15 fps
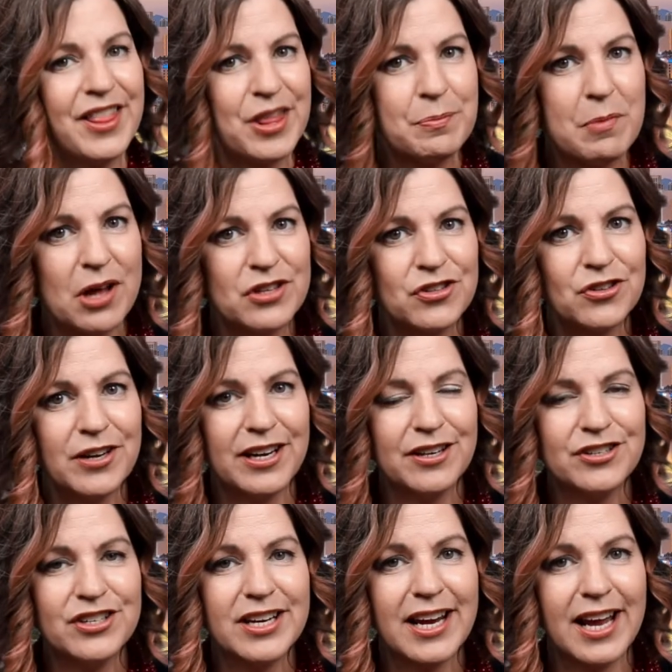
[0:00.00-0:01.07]
The Monster
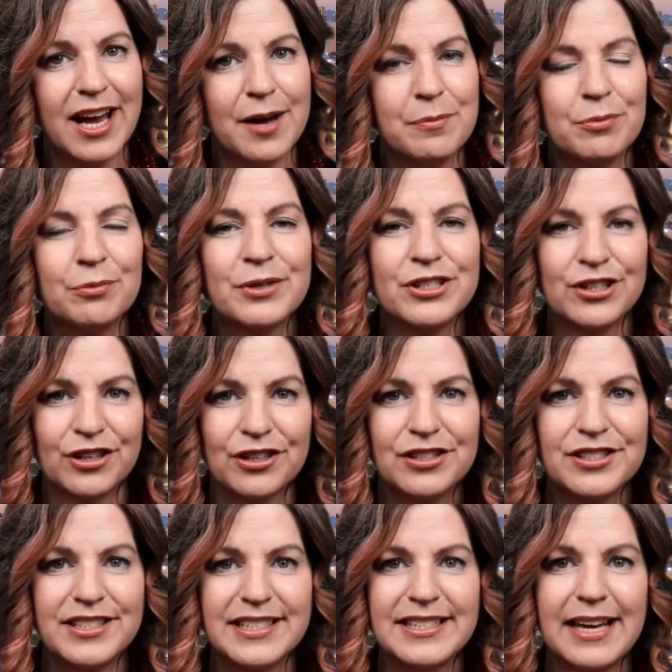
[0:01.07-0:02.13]
Energy Cup
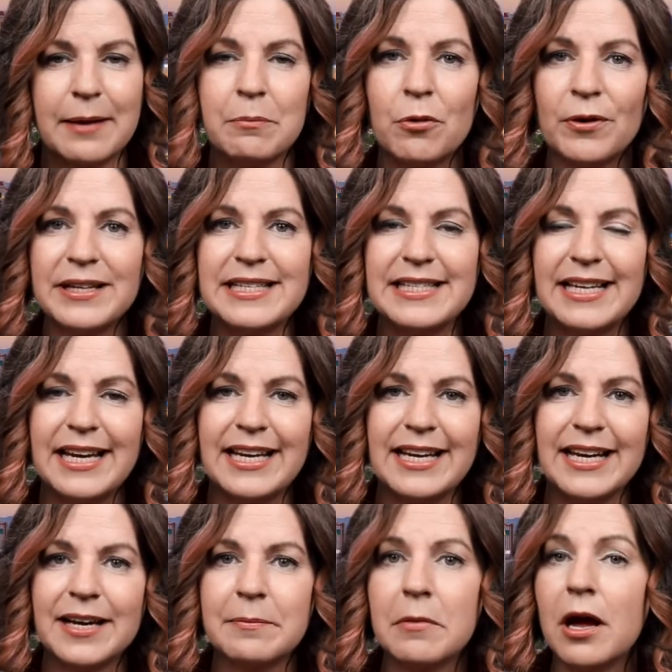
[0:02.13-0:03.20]
returns to Sam Boyd
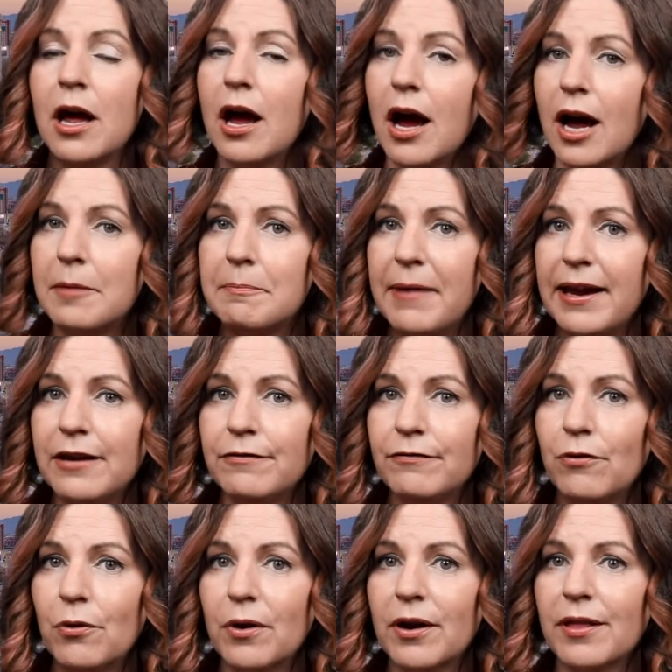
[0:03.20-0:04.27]
Stadium on May
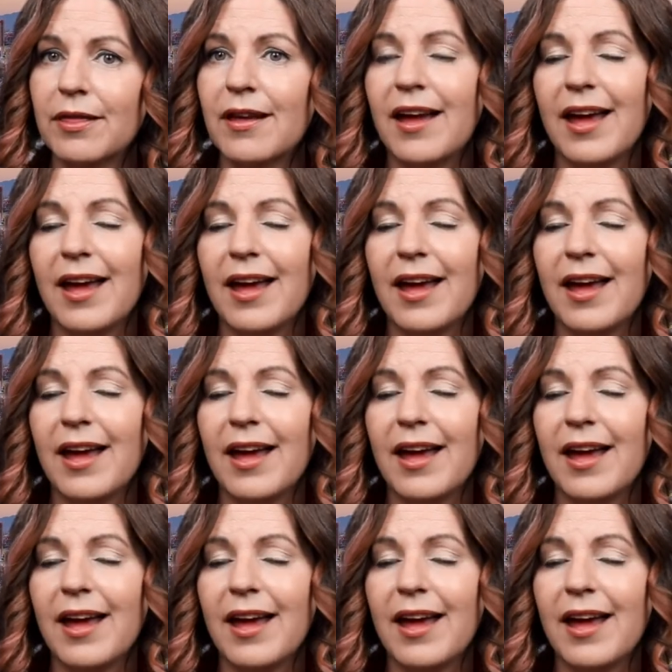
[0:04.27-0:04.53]
4th